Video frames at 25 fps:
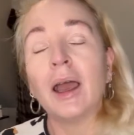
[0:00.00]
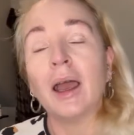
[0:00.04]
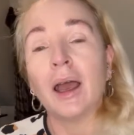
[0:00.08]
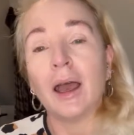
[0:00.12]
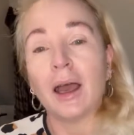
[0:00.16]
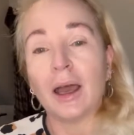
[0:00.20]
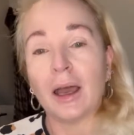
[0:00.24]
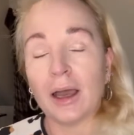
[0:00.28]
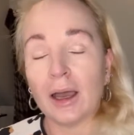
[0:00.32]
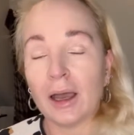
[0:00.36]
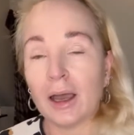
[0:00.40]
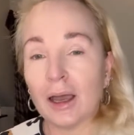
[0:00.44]

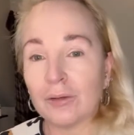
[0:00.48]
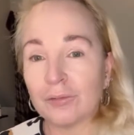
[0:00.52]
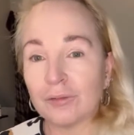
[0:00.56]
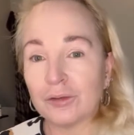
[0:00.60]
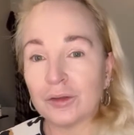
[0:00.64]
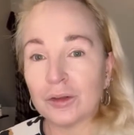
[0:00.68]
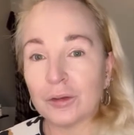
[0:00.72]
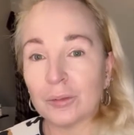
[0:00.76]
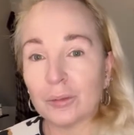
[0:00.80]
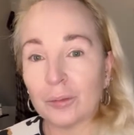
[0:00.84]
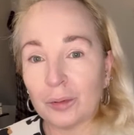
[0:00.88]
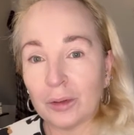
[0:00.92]
I have
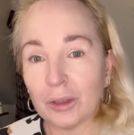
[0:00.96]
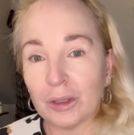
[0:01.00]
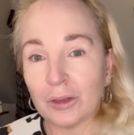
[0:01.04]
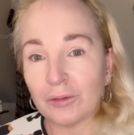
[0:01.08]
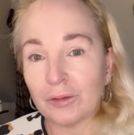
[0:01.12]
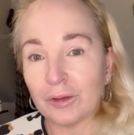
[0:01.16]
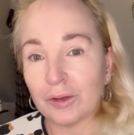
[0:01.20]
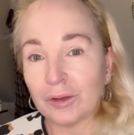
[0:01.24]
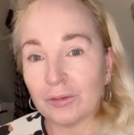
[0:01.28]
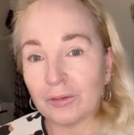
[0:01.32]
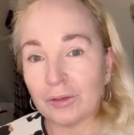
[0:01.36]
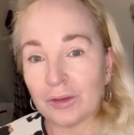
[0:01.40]
done
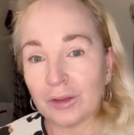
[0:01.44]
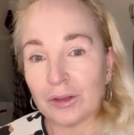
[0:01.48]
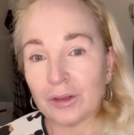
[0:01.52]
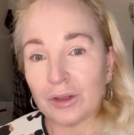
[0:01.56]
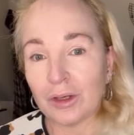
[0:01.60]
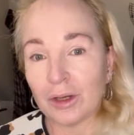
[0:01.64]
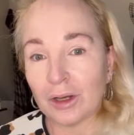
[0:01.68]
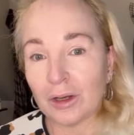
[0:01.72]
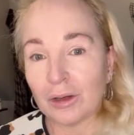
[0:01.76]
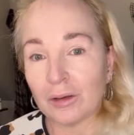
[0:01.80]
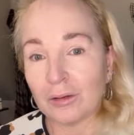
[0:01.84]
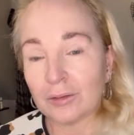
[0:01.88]
previous
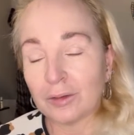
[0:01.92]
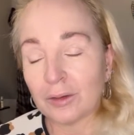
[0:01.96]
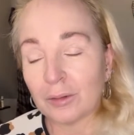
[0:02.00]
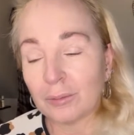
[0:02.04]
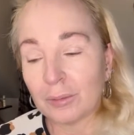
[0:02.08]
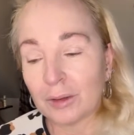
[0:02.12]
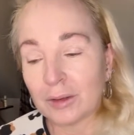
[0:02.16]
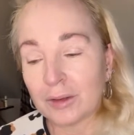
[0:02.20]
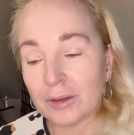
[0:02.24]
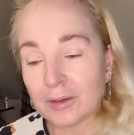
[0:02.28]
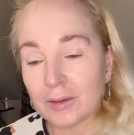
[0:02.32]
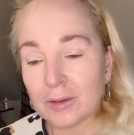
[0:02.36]
videos on
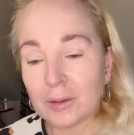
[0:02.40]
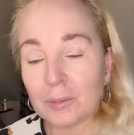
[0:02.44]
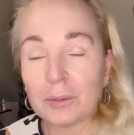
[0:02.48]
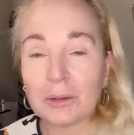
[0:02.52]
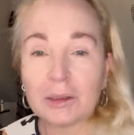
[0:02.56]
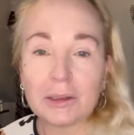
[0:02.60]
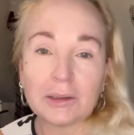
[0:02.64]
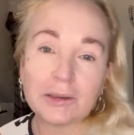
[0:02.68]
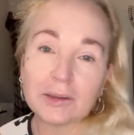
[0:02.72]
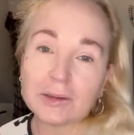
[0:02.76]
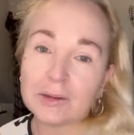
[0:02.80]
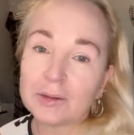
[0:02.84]
my
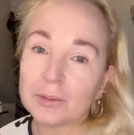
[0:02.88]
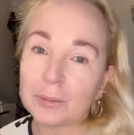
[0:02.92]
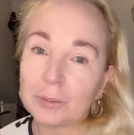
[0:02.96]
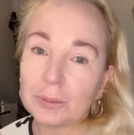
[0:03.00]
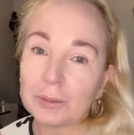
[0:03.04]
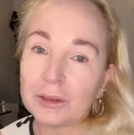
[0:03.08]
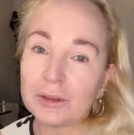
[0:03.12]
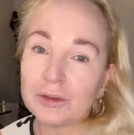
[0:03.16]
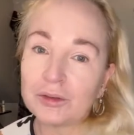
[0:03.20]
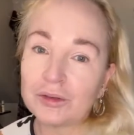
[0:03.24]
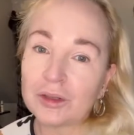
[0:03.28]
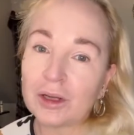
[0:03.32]
disabilities, so
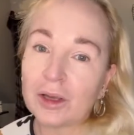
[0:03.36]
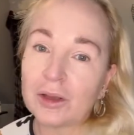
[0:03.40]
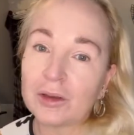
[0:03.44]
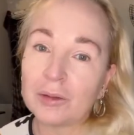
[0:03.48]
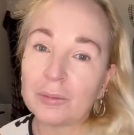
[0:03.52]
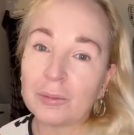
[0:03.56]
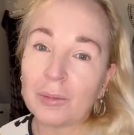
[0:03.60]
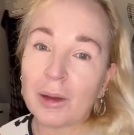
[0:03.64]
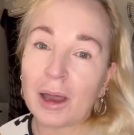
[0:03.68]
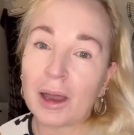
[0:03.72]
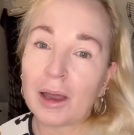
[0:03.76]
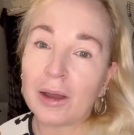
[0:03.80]
please check
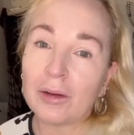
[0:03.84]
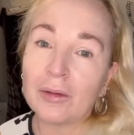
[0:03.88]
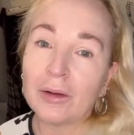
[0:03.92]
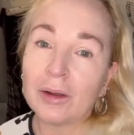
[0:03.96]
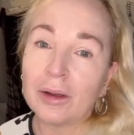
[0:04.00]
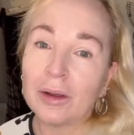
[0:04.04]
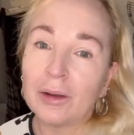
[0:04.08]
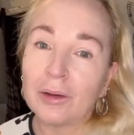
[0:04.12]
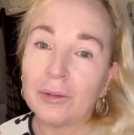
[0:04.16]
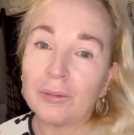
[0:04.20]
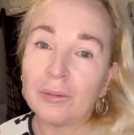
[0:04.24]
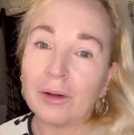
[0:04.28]
them out
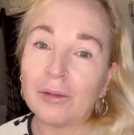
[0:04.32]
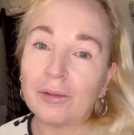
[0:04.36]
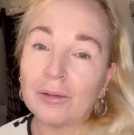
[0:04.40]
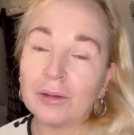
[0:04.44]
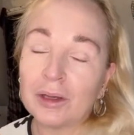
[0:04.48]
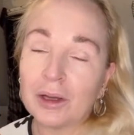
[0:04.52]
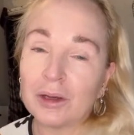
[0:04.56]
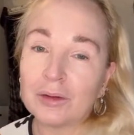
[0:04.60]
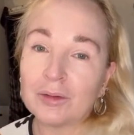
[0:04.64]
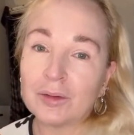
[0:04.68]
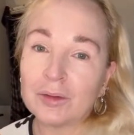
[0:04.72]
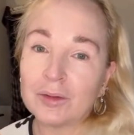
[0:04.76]
where it
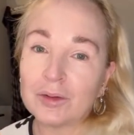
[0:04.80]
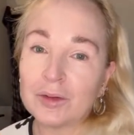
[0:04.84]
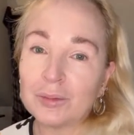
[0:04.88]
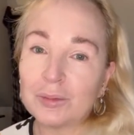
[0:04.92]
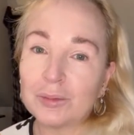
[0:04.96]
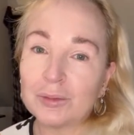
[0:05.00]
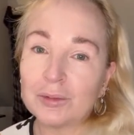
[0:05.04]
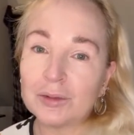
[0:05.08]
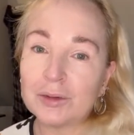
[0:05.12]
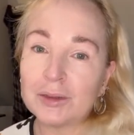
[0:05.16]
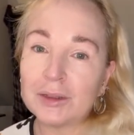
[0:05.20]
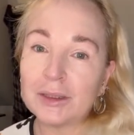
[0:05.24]
goes into
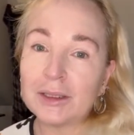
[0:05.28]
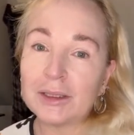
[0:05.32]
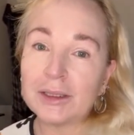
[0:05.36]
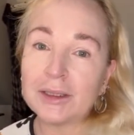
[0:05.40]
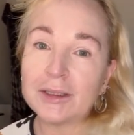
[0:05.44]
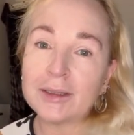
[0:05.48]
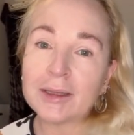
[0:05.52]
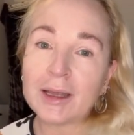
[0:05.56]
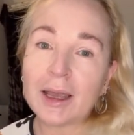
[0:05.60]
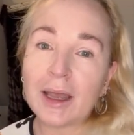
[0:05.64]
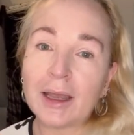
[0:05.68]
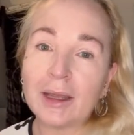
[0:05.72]
more
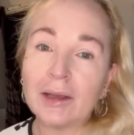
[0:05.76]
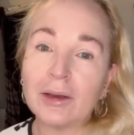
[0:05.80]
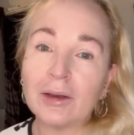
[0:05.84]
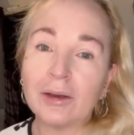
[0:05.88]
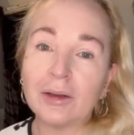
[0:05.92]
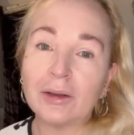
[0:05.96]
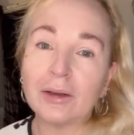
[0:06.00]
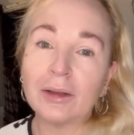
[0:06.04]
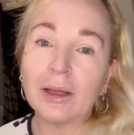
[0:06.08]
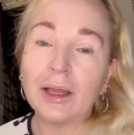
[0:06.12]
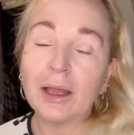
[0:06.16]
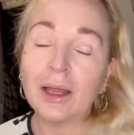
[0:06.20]

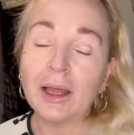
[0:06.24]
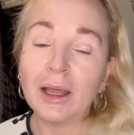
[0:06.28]
detail